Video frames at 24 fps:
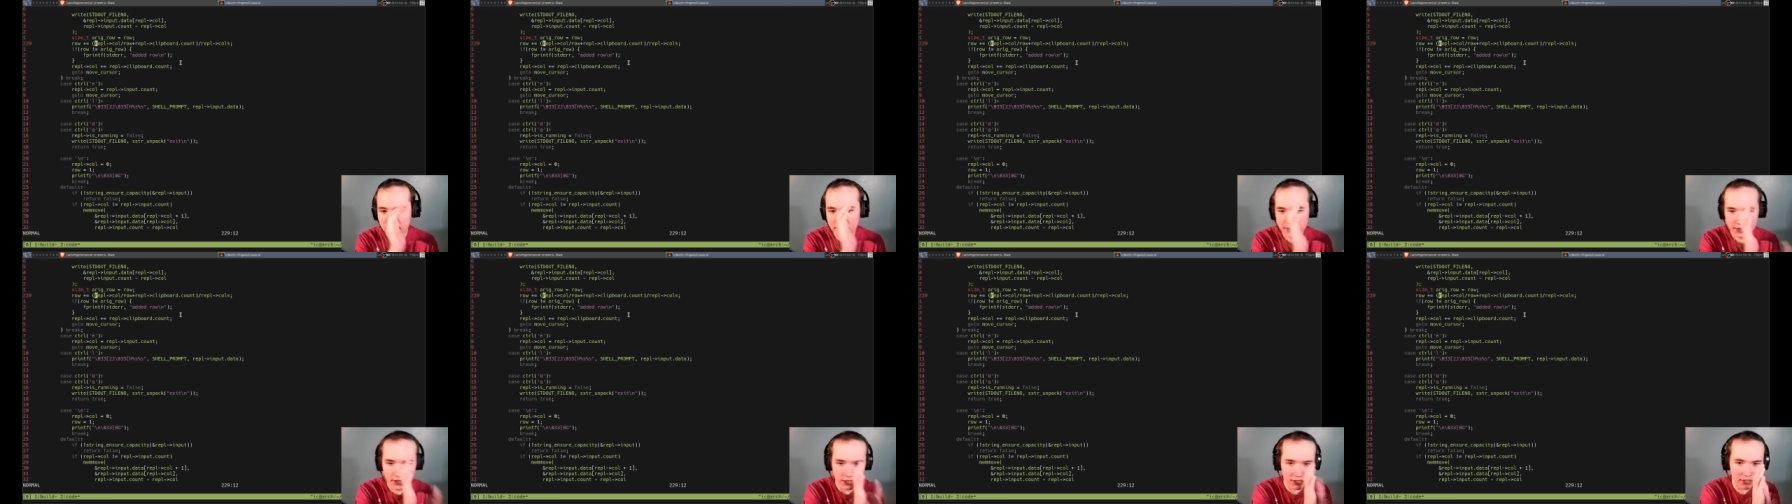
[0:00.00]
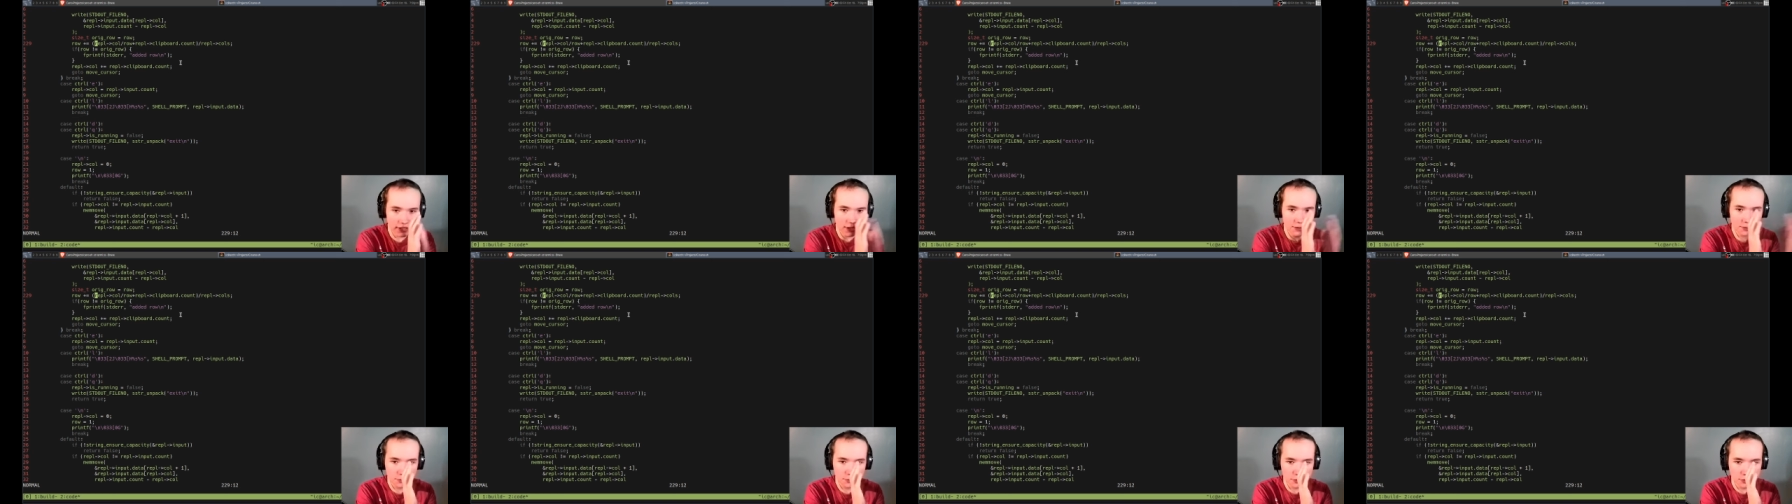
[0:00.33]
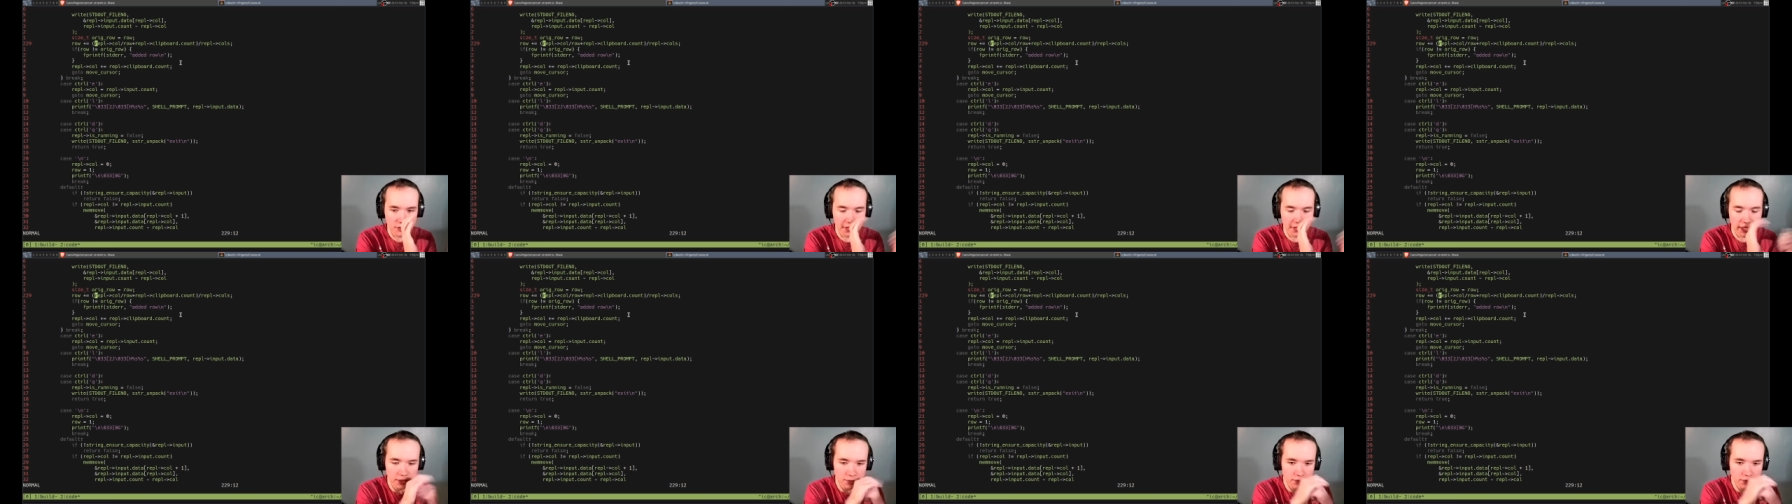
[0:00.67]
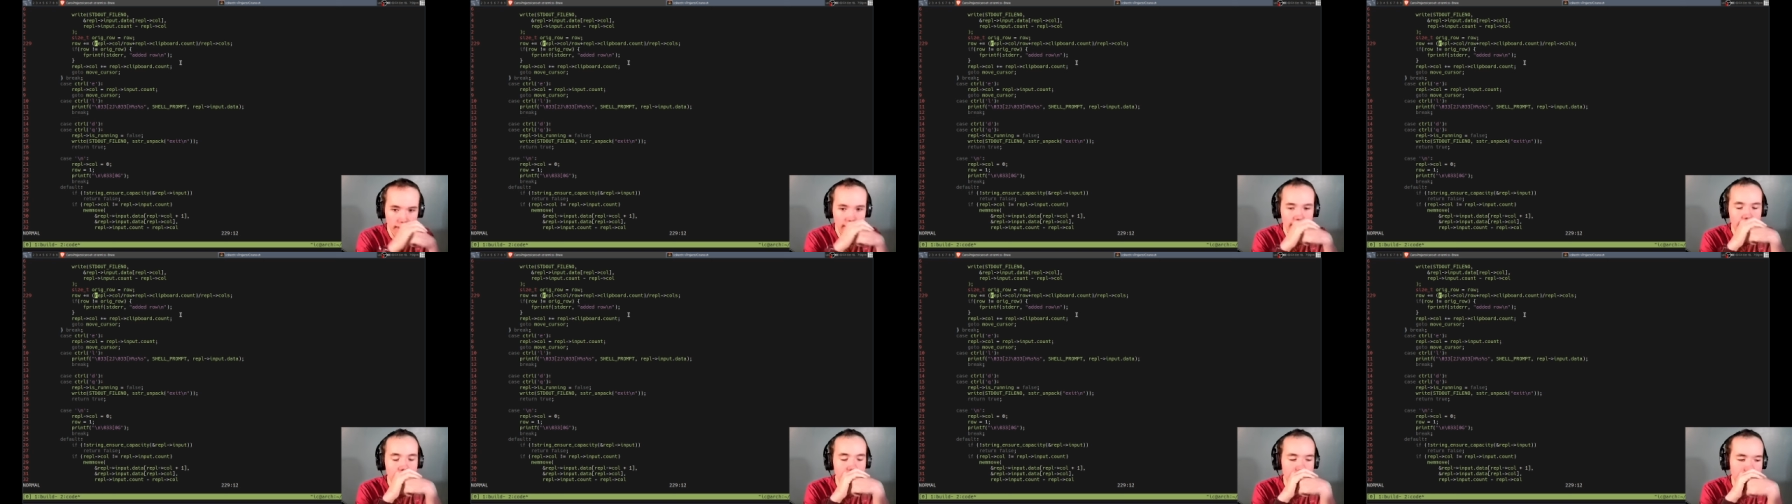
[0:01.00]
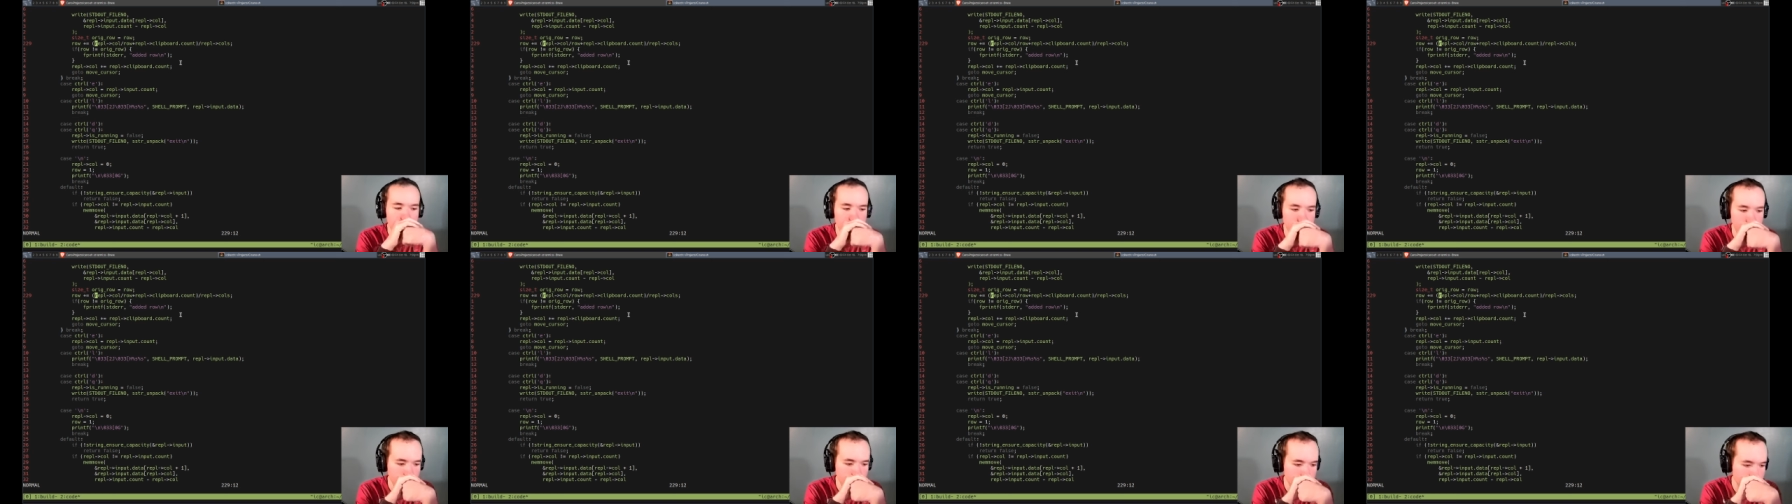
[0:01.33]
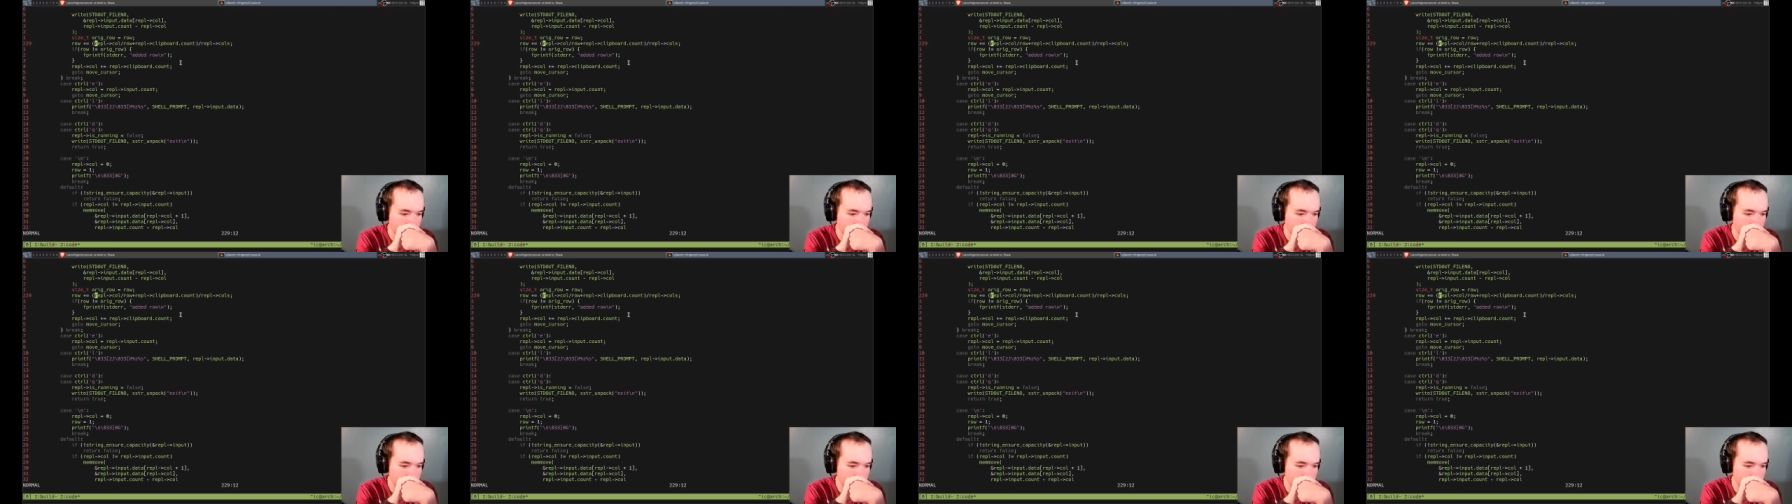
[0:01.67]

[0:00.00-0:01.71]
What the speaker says: the clipboard count, if it goes up.